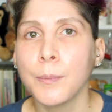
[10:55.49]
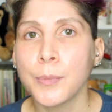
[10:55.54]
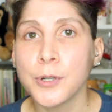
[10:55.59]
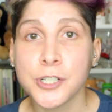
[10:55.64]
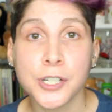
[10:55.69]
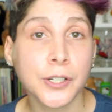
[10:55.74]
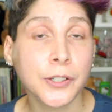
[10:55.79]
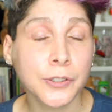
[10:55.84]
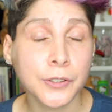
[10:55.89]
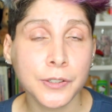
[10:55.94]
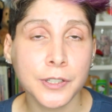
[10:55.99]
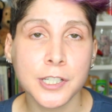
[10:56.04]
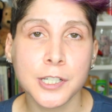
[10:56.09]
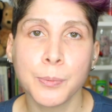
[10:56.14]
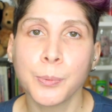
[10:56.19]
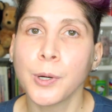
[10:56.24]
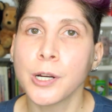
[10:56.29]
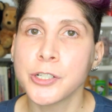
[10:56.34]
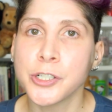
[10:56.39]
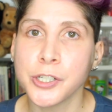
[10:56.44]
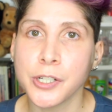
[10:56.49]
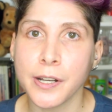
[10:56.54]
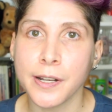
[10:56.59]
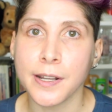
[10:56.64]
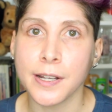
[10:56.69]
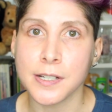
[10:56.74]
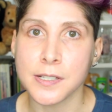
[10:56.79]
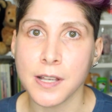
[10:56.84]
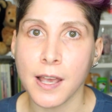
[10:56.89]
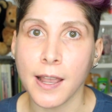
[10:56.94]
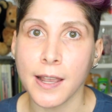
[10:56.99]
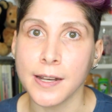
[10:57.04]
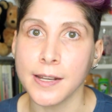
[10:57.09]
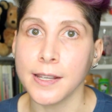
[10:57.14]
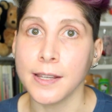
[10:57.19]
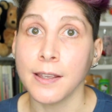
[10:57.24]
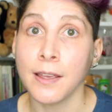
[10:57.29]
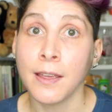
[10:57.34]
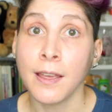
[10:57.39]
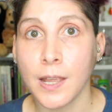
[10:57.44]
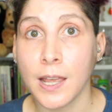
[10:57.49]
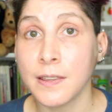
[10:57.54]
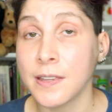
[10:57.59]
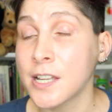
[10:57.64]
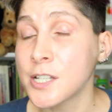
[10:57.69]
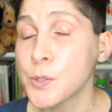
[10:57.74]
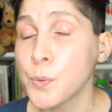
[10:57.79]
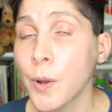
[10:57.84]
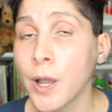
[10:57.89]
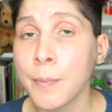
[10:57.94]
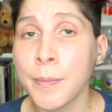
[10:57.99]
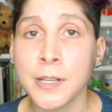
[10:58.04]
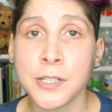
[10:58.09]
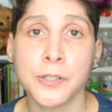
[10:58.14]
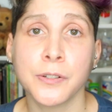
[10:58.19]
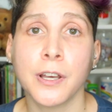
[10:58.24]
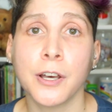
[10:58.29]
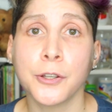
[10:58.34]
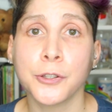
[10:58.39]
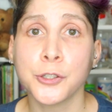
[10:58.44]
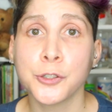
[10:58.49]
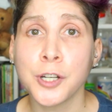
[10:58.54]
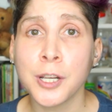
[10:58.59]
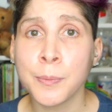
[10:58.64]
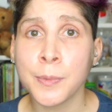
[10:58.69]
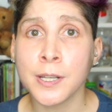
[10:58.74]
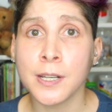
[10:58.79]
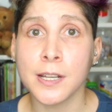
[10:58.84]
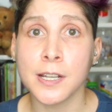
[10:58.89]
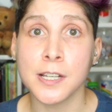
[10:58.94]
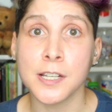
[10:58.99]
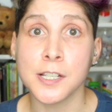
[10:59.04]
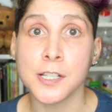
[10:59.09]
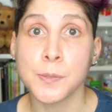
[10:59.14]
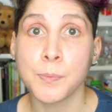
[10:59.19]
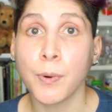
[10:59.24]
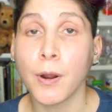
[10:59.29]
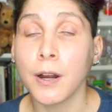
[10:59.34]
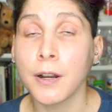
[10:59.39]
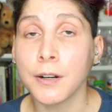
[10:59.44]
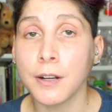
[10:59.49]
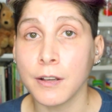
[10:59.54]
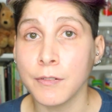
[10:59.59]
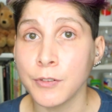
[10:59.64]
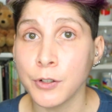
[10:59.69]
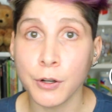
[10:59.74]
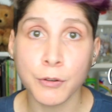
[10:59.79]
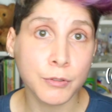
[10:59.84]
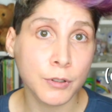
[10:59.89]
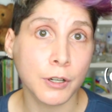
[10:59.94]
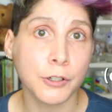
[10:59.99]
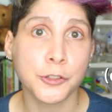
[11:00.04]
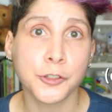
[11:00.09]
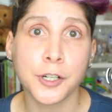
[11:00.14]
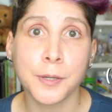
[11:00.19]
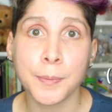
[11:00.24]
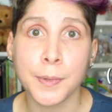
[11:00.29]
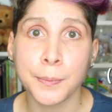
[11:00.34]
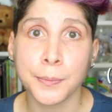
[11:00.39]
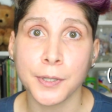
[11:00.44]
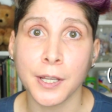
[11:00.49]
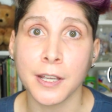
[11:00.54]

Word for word: particularly depression and anxiety, and that's why mental health treatment is part of an overall treatment